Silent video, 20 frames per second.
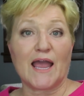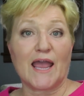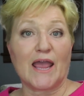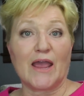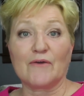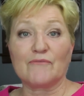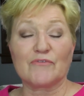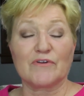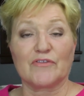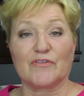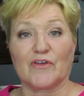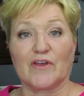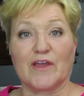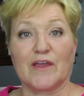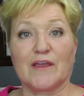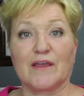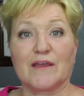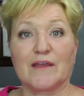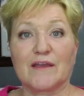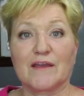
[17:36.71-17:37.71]

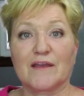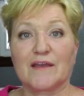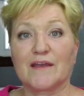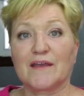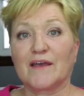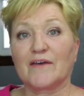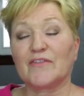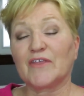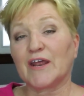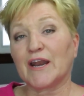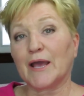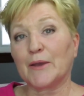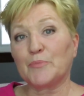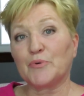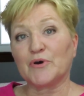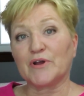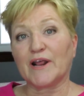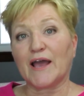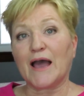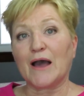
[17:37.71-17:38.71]
everything that I
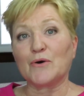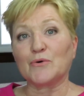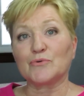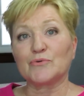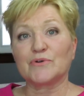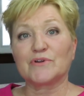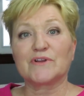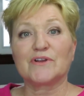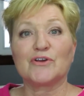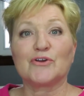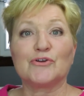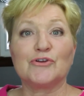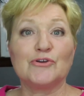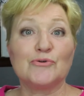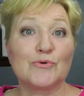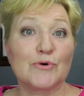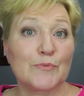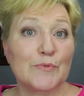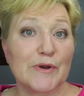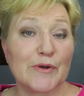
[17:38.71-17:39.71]
put out, you
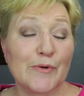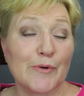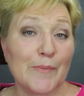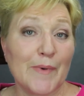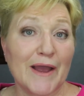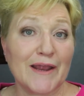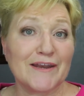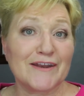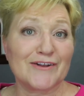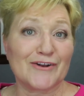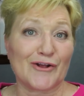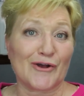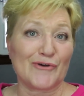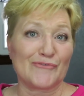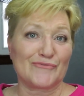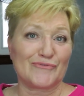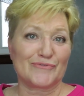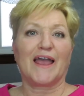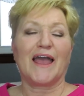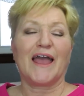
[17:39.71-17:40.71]
will be reminded of.